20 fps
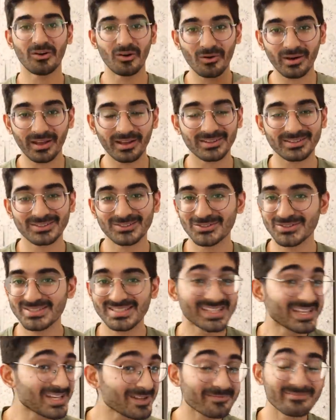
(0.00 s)
Okay, so
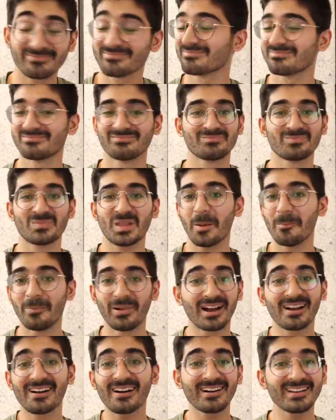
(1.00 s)
see,
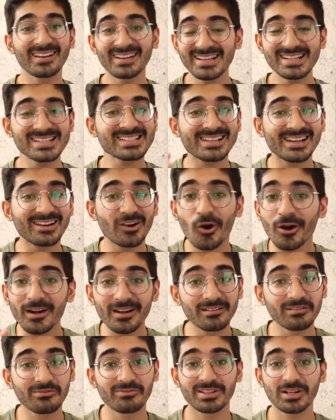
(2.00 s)
Bengalis
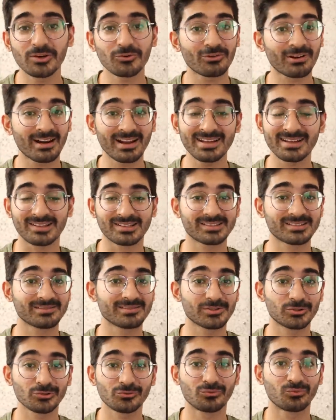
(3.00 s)
cannot live without rice.
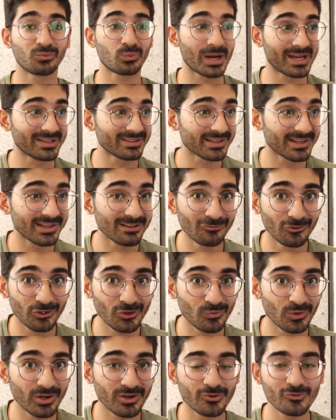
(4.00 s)
So why the hell
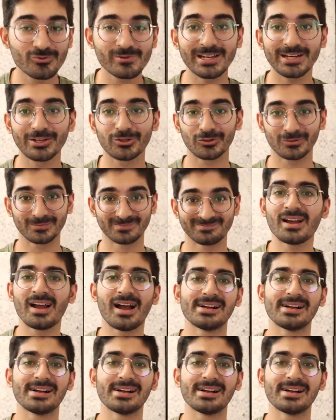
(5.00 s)
would you want to do keto?